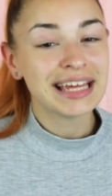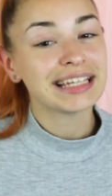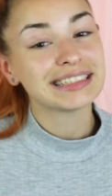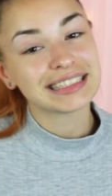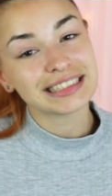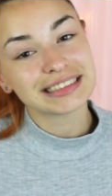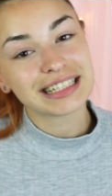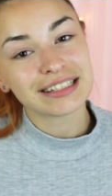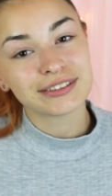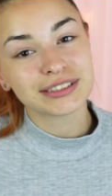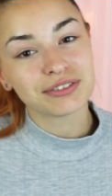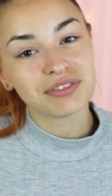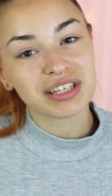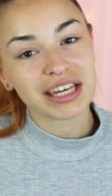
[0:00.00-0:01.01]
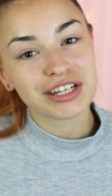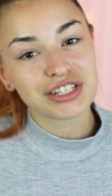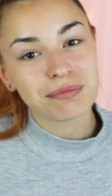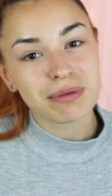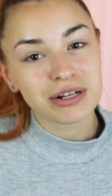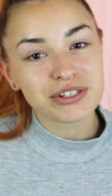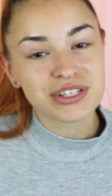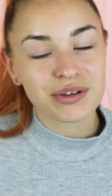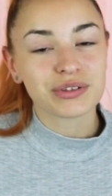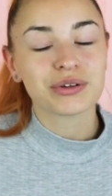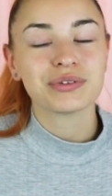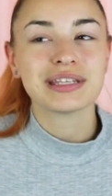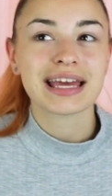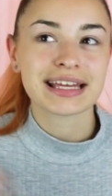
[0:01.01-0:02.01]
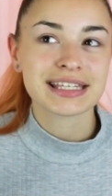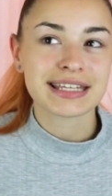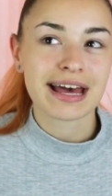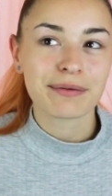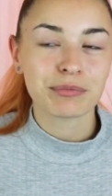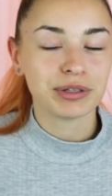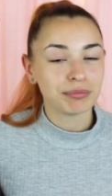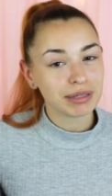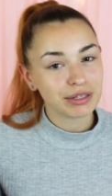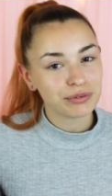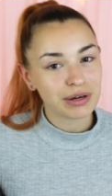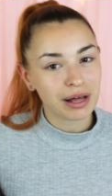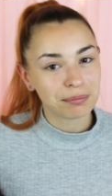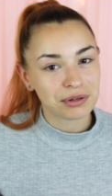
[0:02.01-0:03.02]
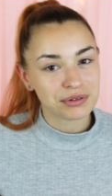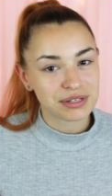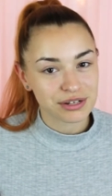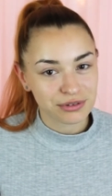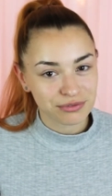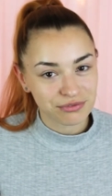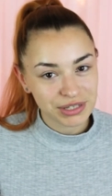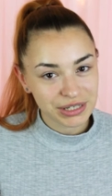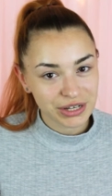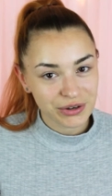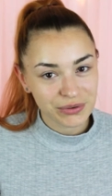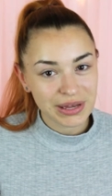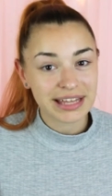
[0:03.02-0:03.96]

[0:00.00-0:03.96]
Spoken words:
hit that notification bell so you know next time when Mew uploads a new video,